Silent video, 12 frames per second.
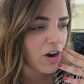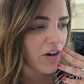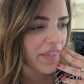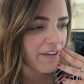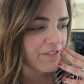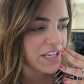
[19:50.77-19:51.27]
and
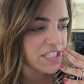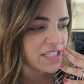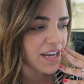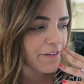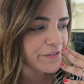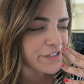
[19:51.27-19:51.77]
all that fun
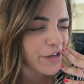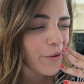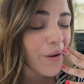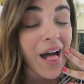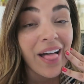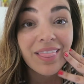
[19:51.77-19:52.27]
stuff.
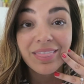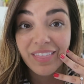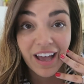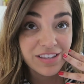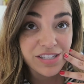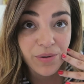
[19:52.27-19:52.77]
So
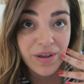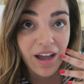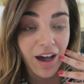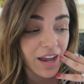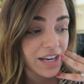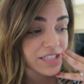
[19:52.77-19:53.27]
lots going on.